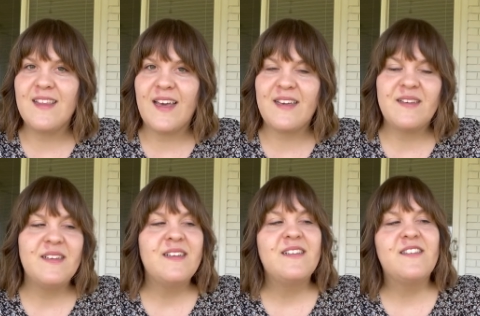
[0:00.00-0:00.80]
Like,
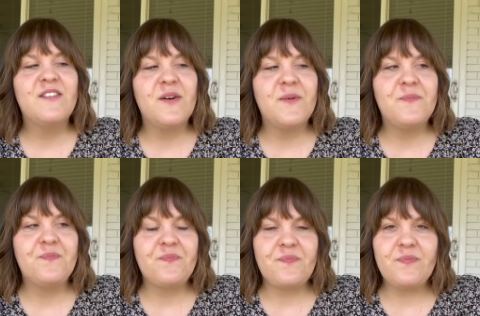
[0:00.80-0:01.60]
so
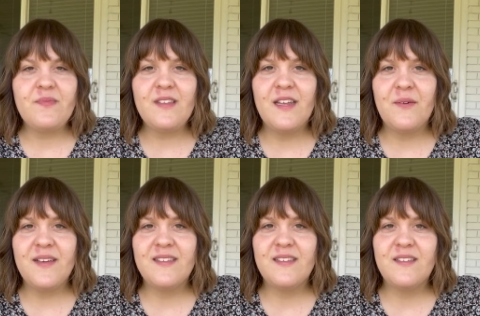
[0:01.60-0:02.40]

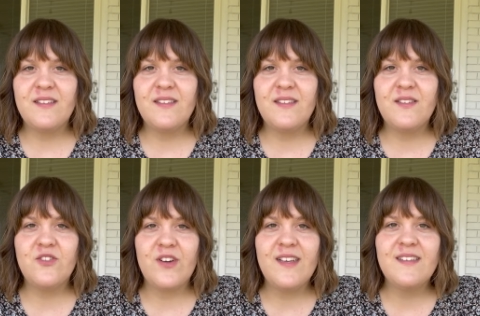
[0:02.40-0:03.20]
anyways, just the
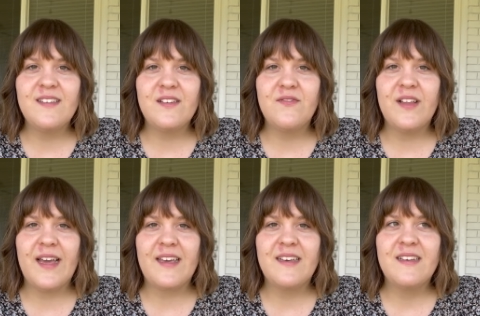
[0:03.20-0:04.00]
stress of
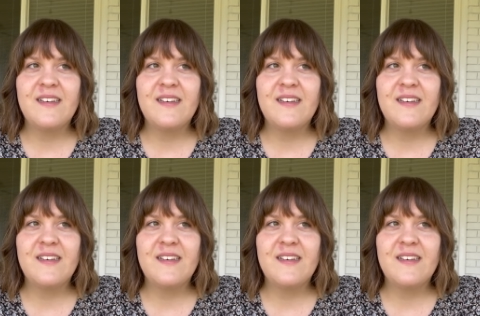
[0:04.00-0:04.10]
like